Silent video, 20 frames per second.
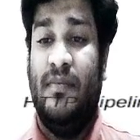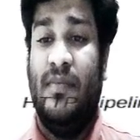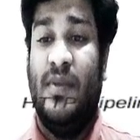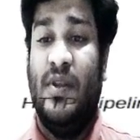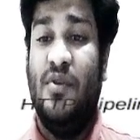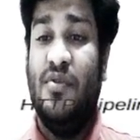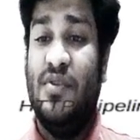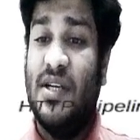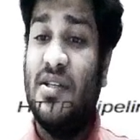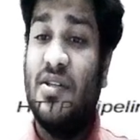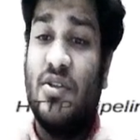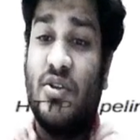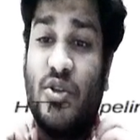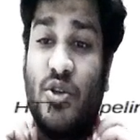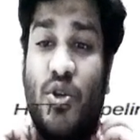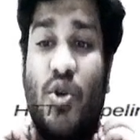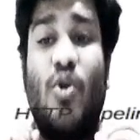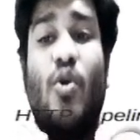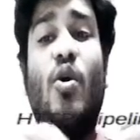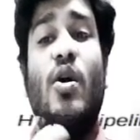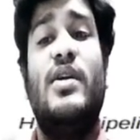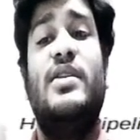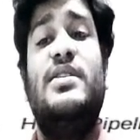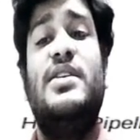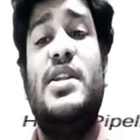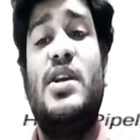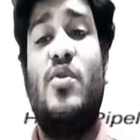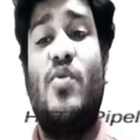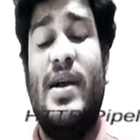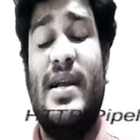You just throw in
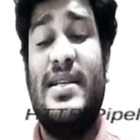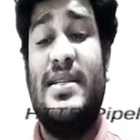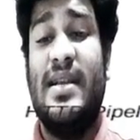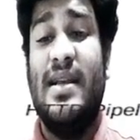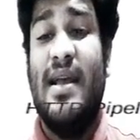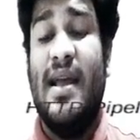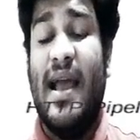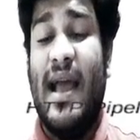the request